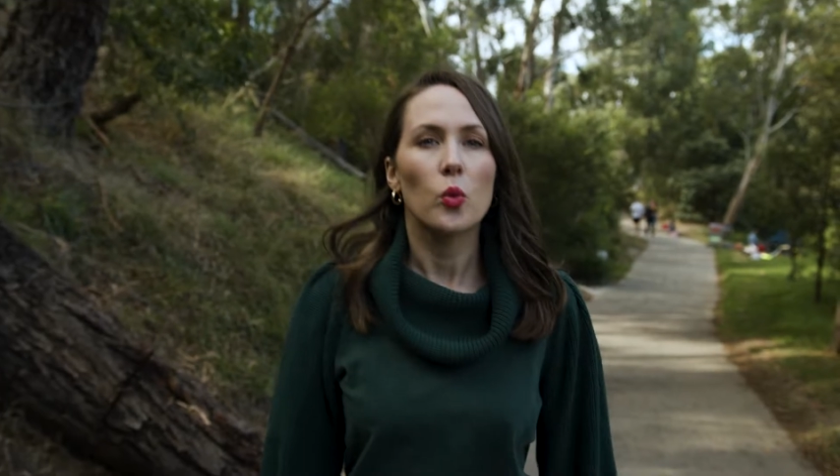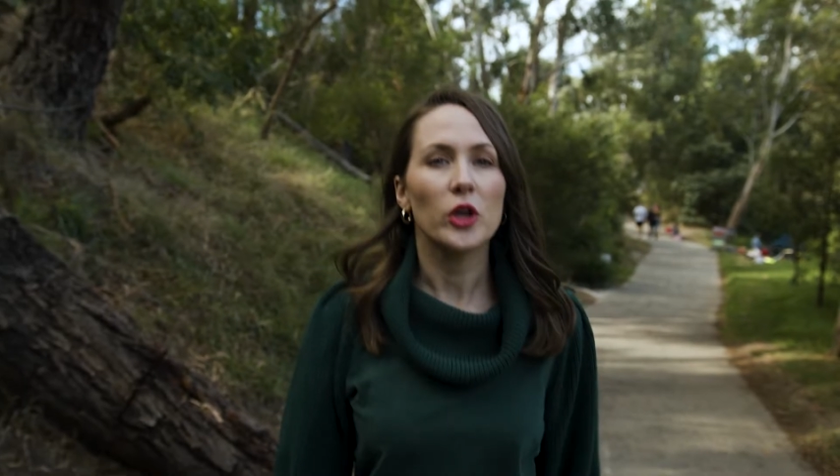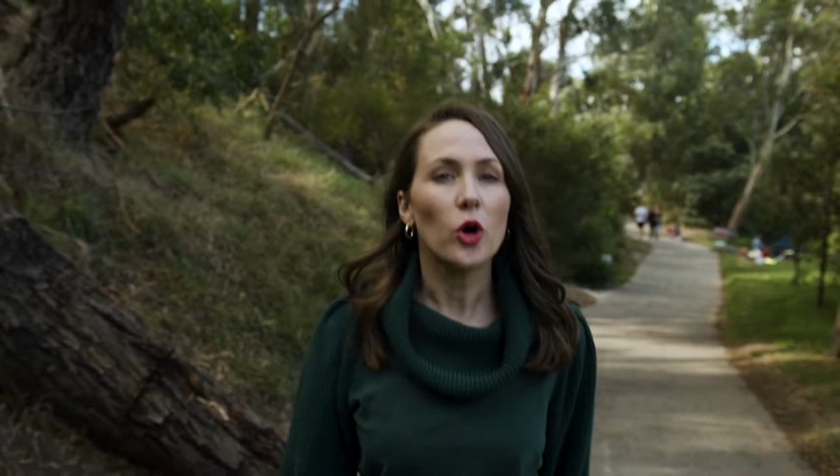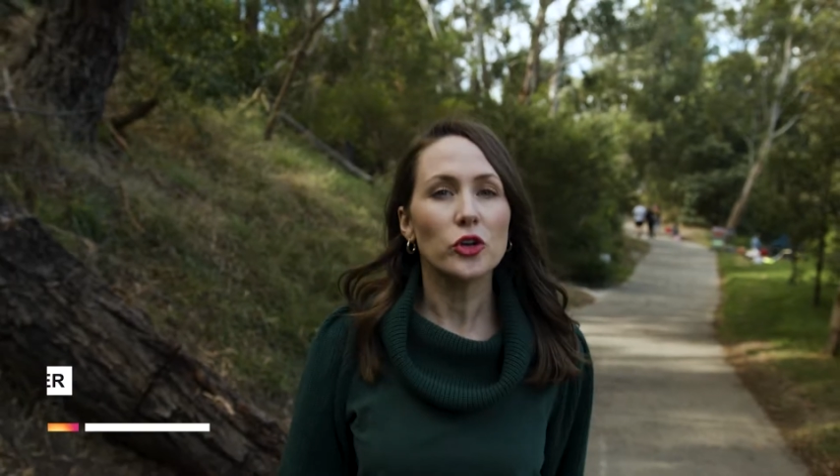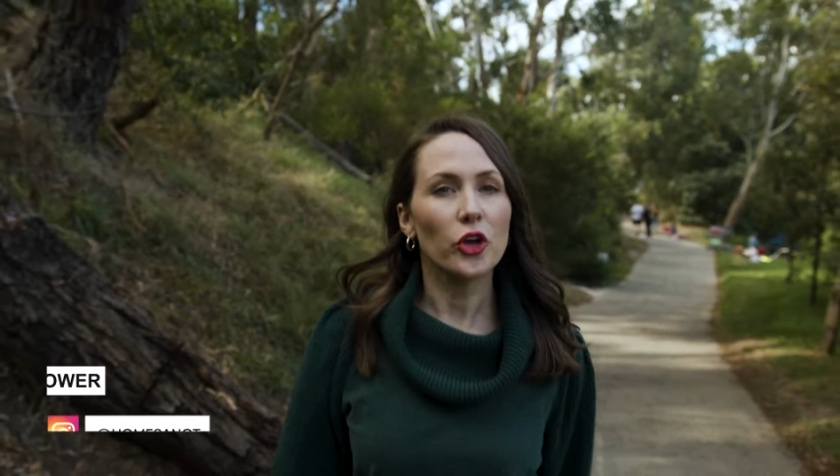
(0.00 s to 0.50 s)

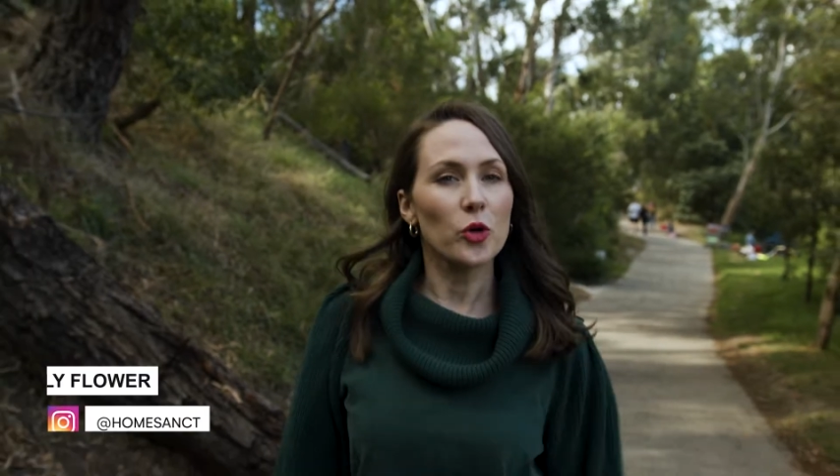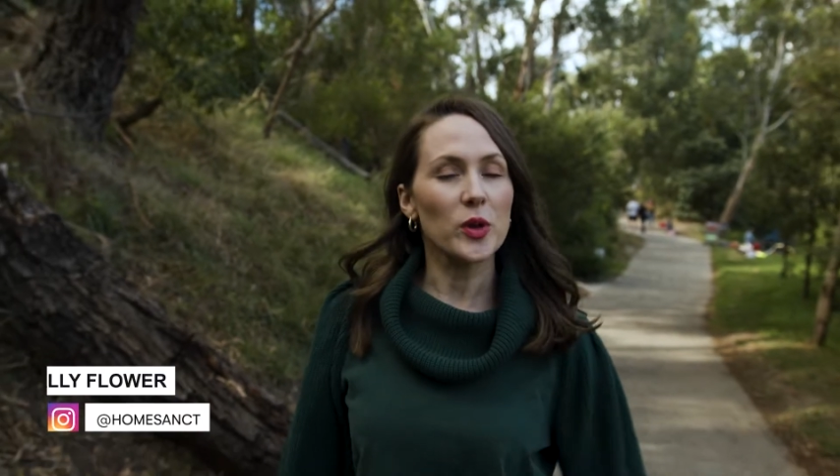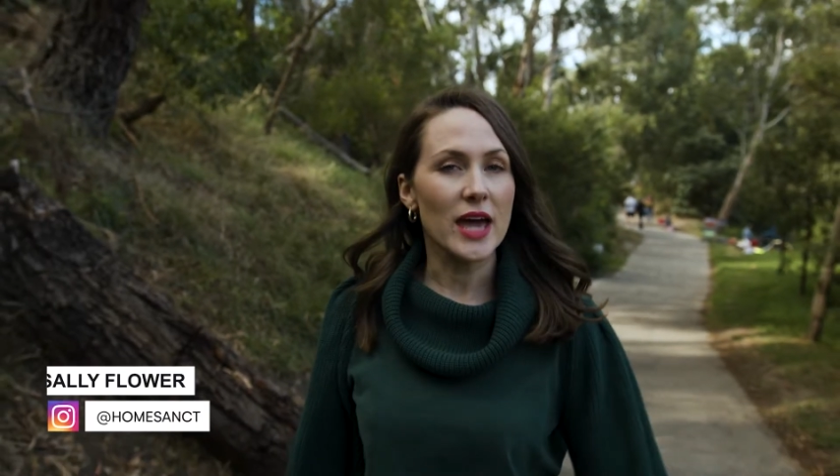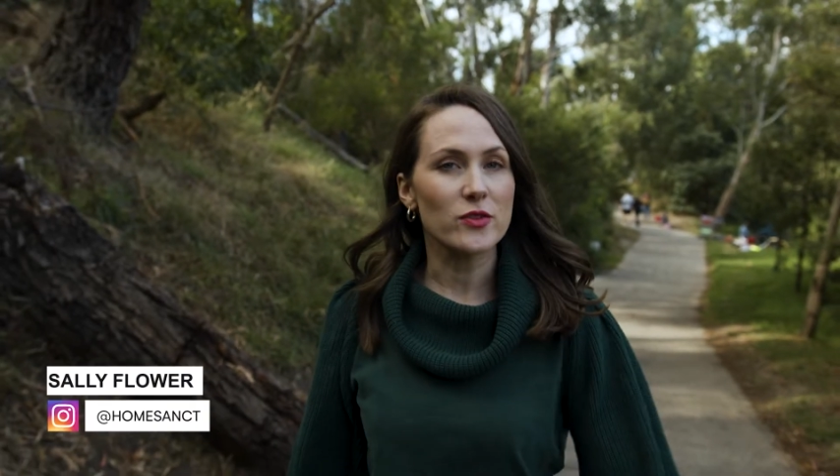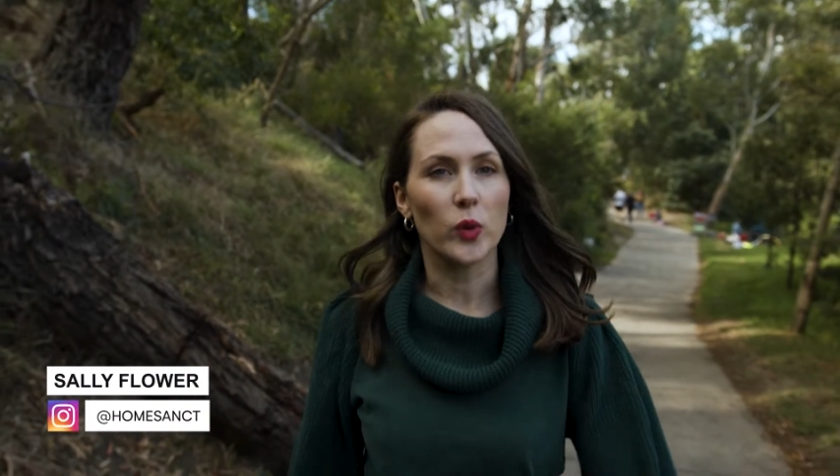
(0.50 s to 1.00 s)
We all know
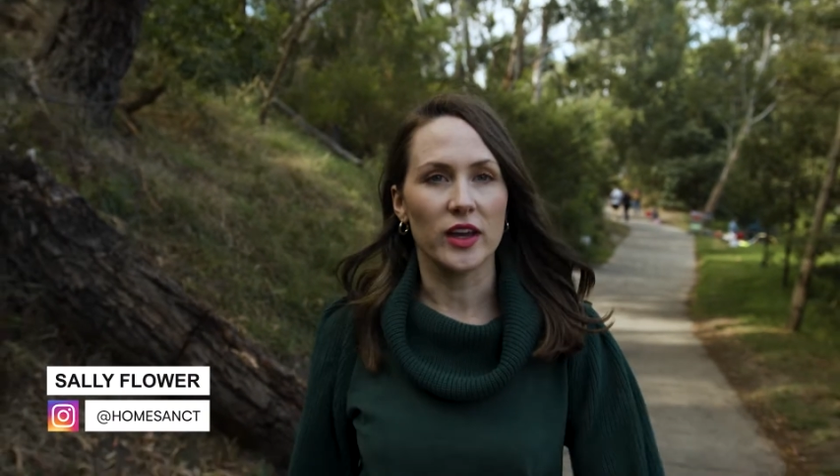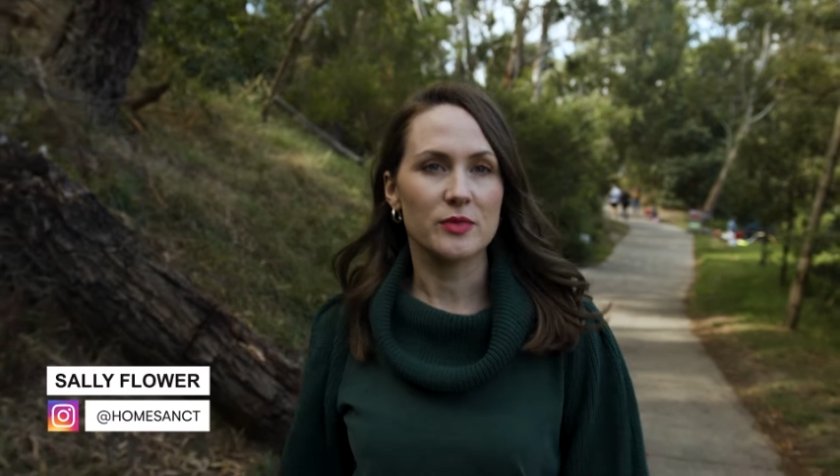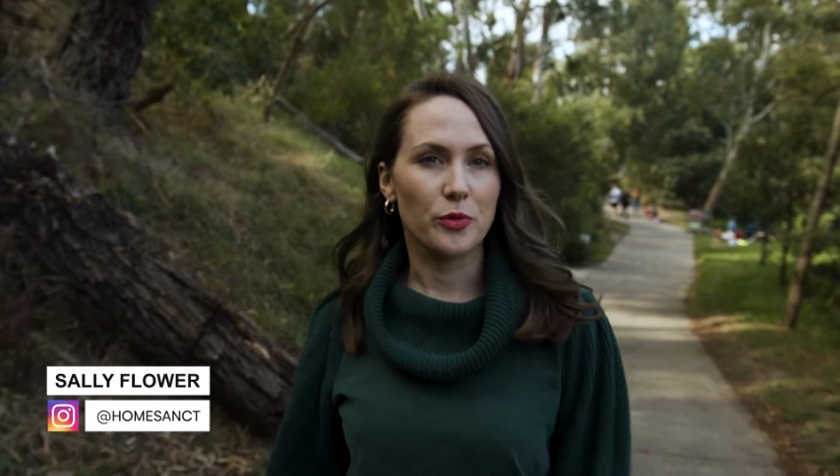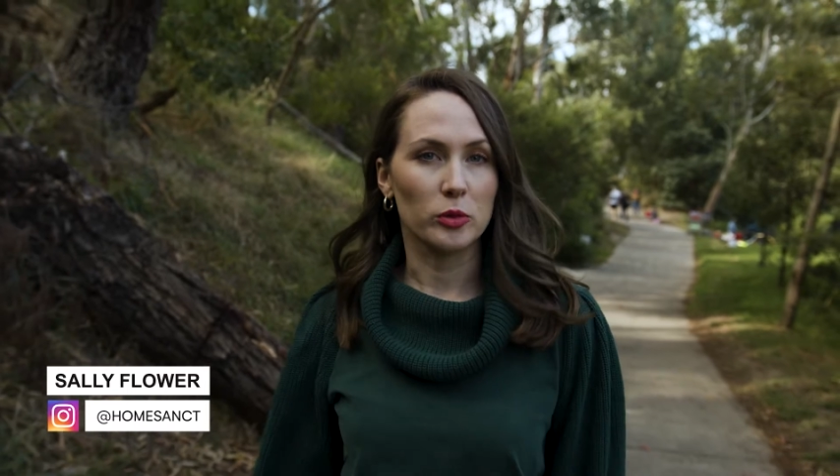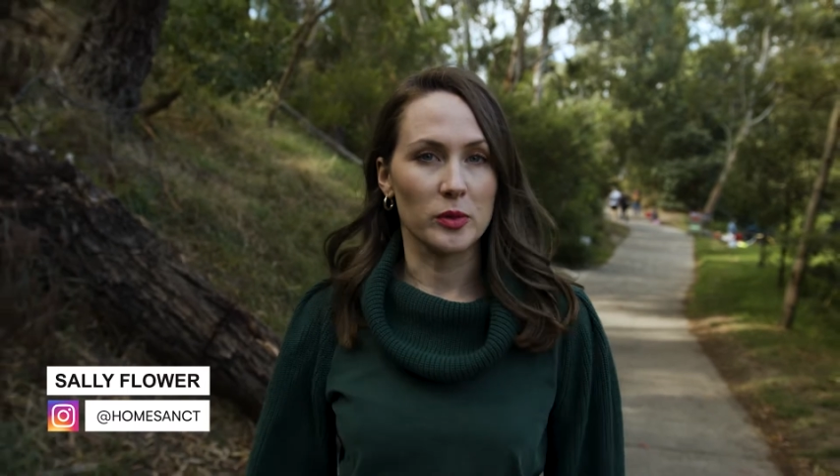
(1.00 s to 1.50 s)
we have a
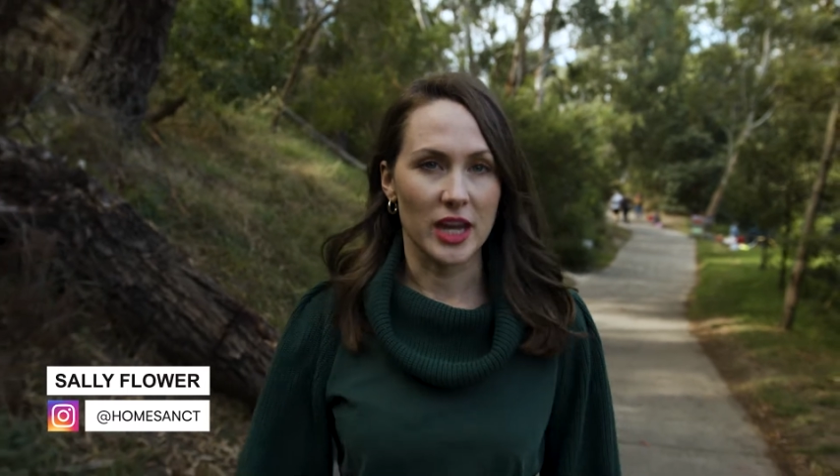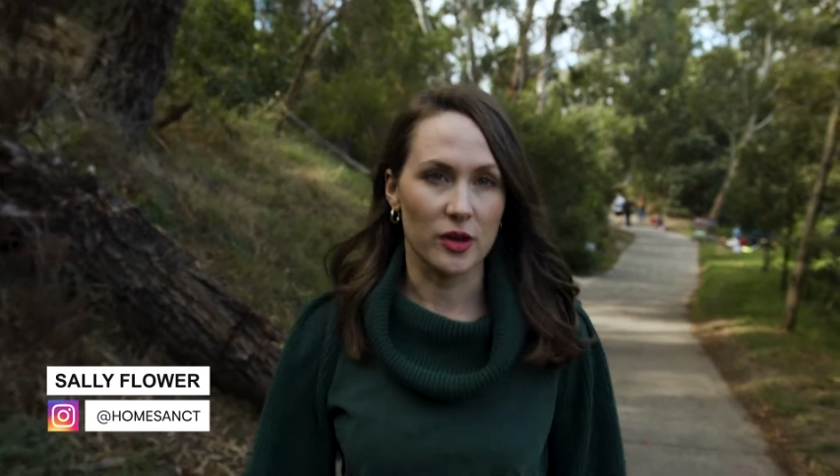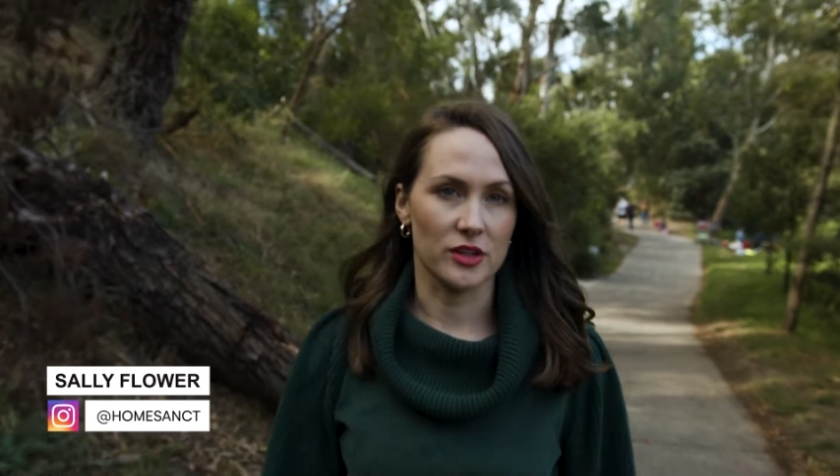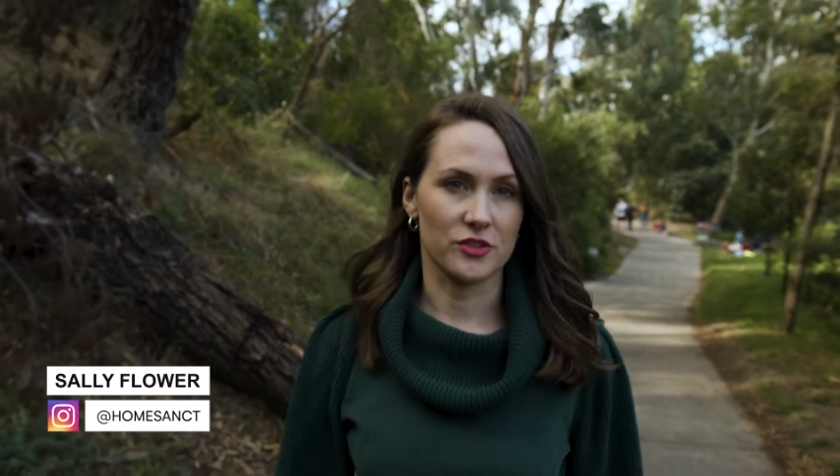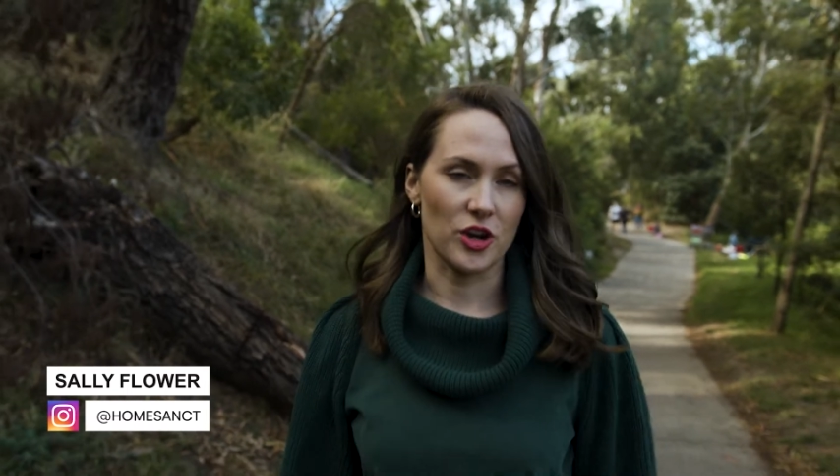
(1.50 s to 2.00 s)
waste problem
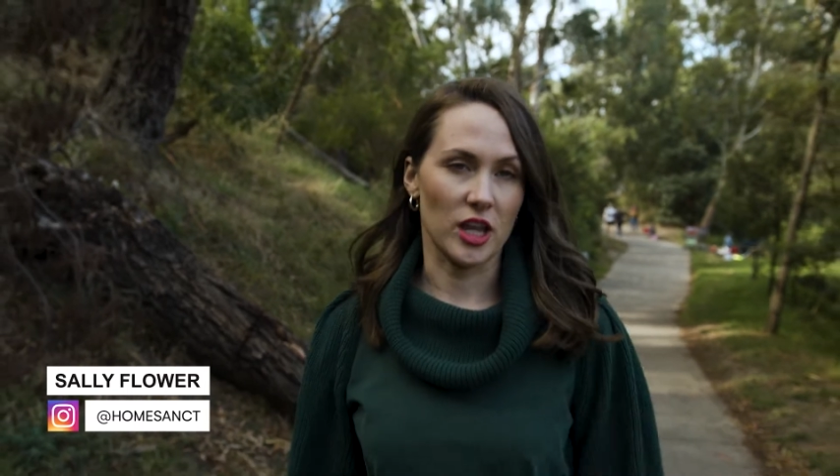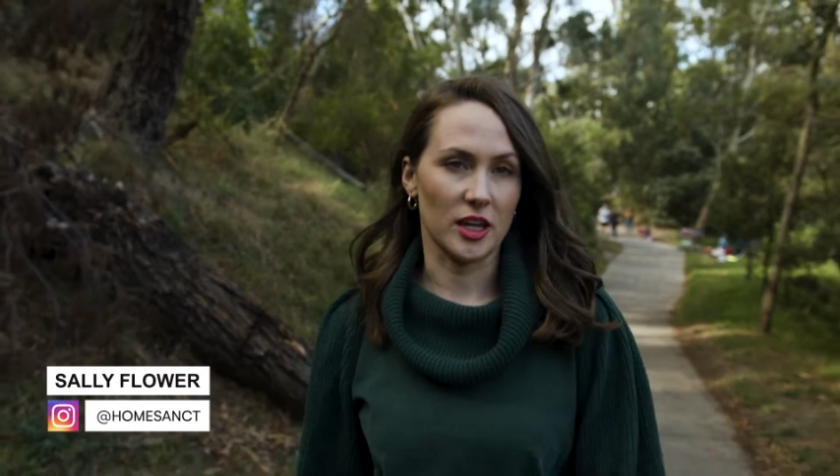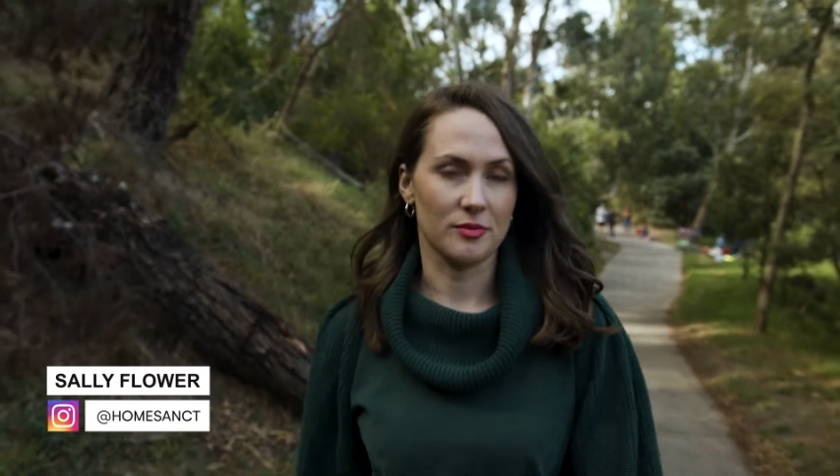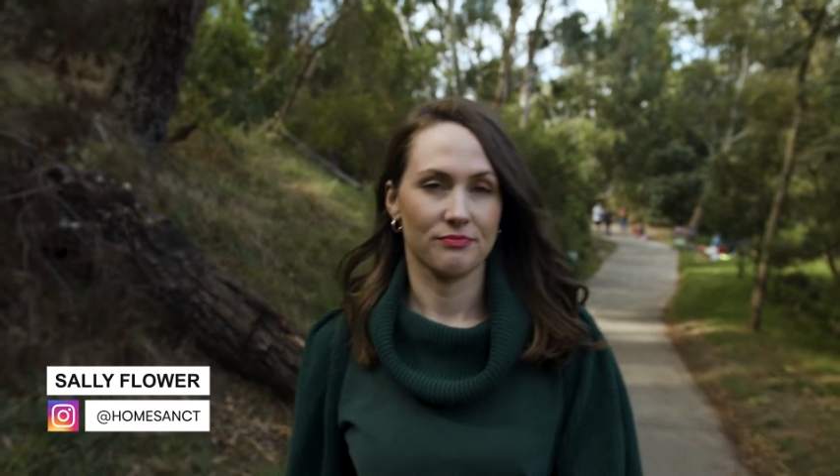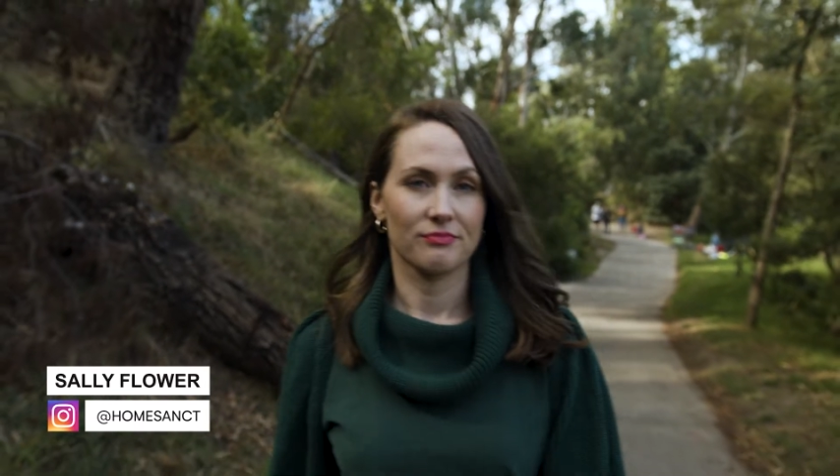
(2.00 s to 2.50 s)
here in Australia.